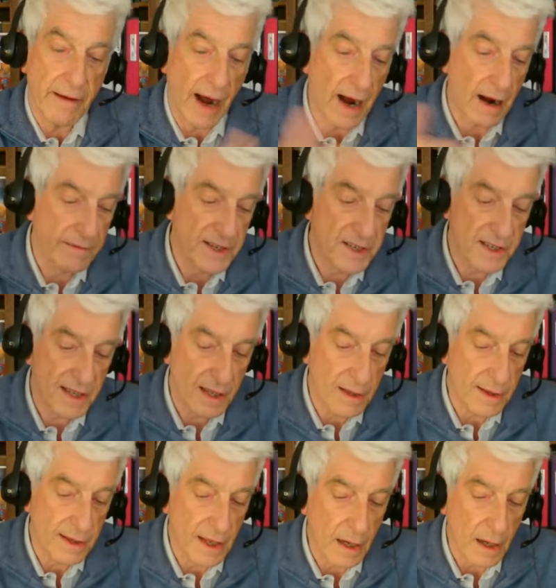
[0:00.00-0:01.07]
harvested
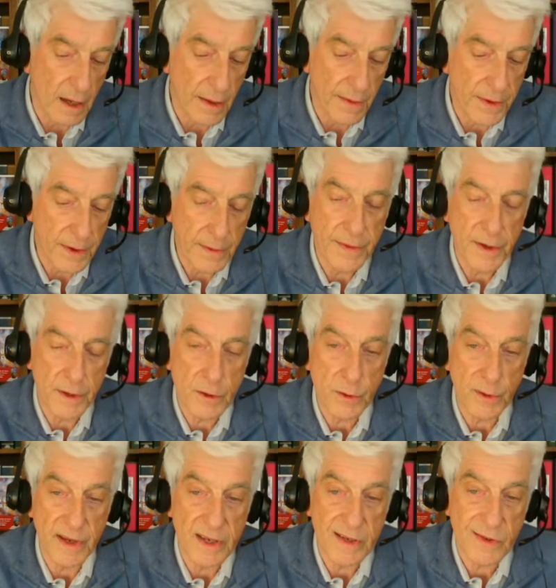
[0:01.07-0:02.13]
the
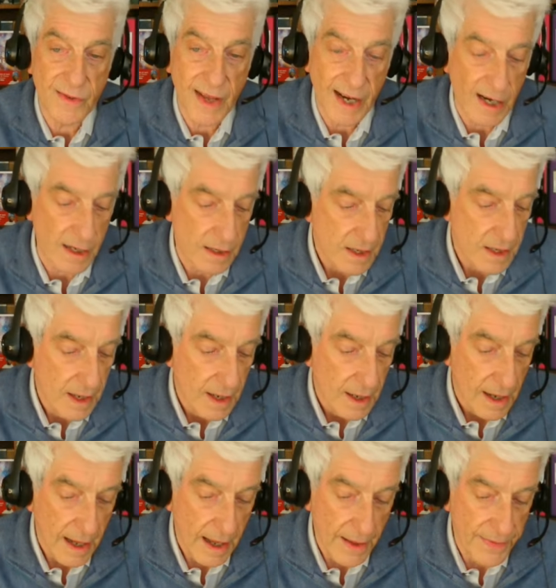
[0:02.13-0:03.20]
trees there
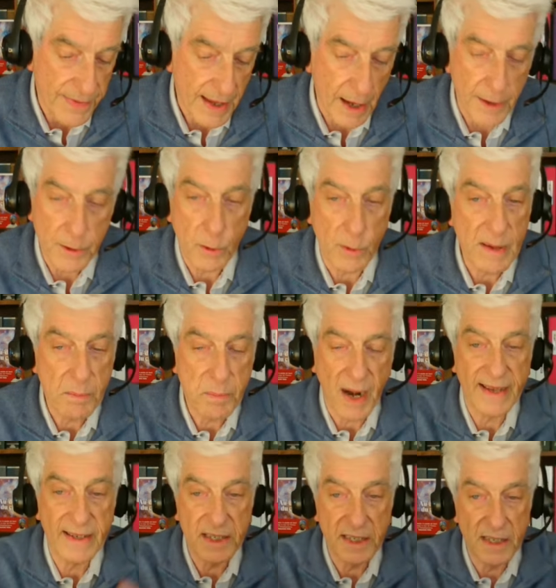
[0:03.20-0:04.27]
and
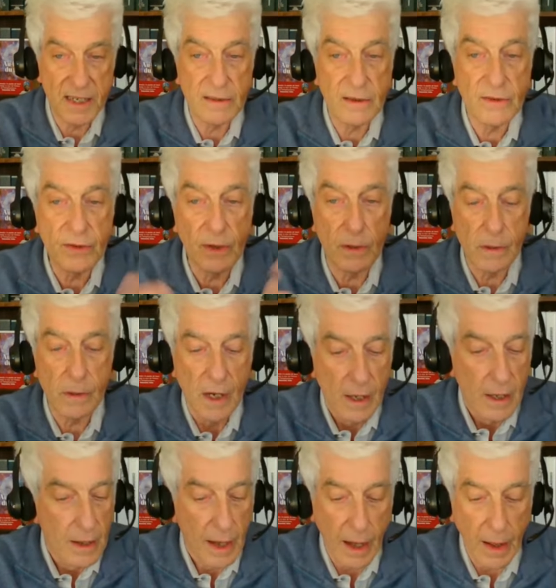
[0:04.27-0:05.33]
replanted it. So
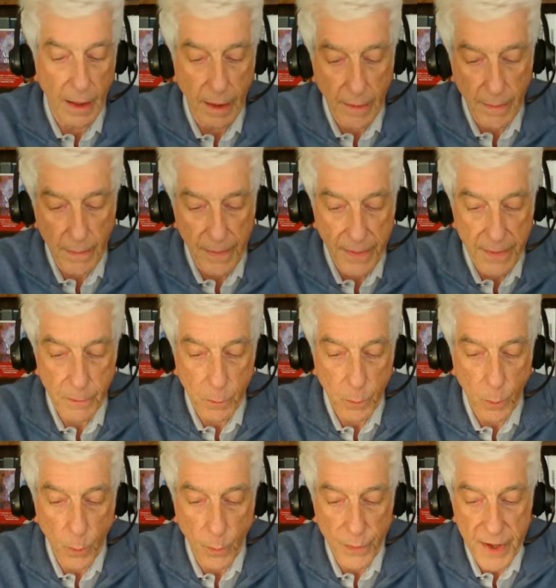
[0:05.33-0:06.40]

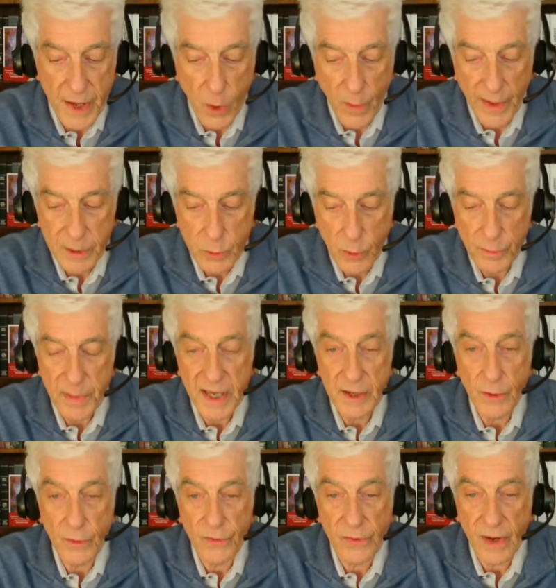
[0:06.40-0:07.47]
it would be
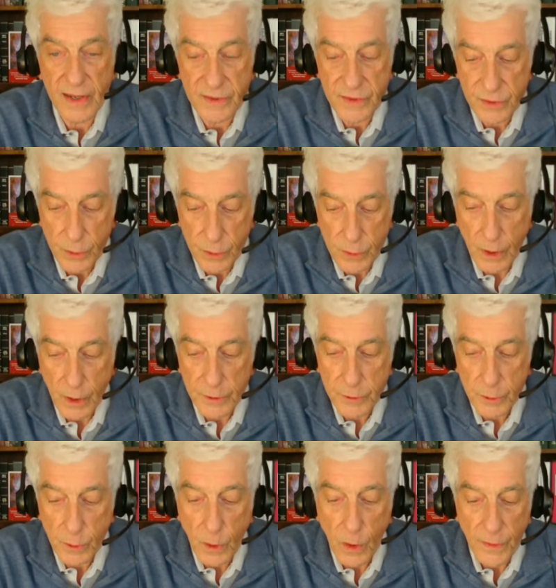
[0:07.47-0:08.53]
useless to
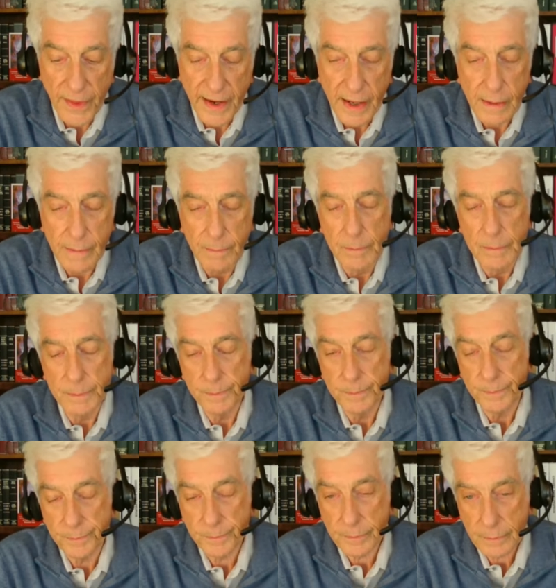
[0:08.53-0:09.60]
go there.
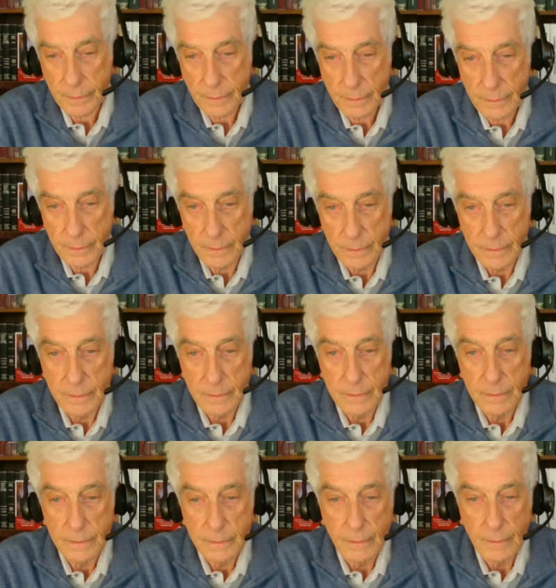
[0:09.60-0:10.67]
Right. Okay. Well,
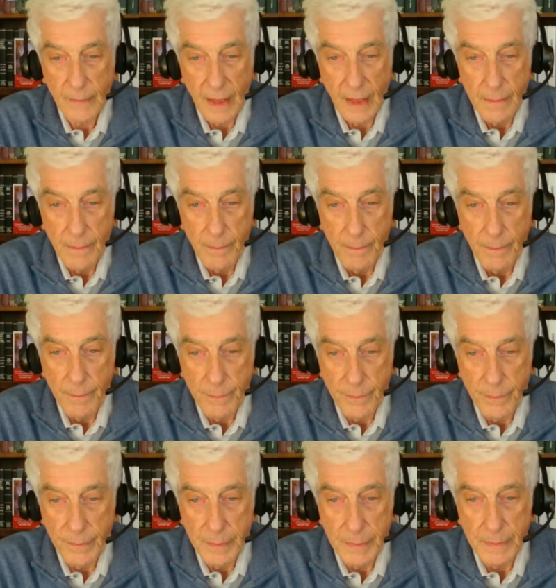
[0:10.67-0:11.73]
thank you so much for that.
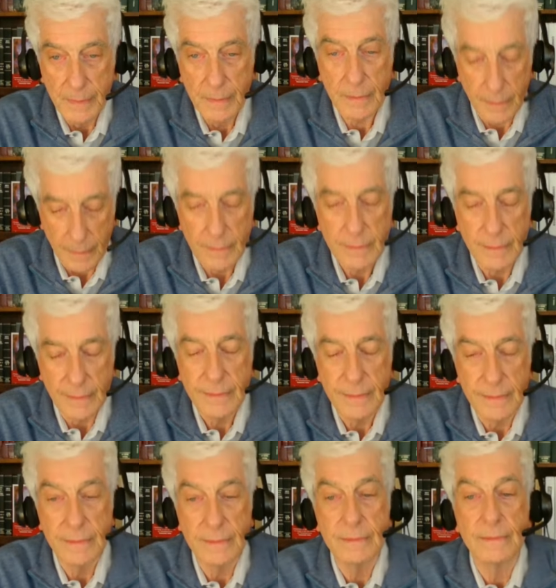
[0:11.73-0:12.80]
So
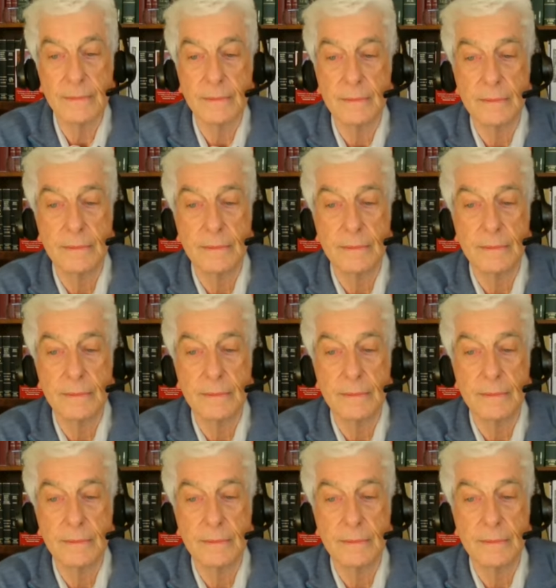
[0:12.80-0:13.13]
I'm just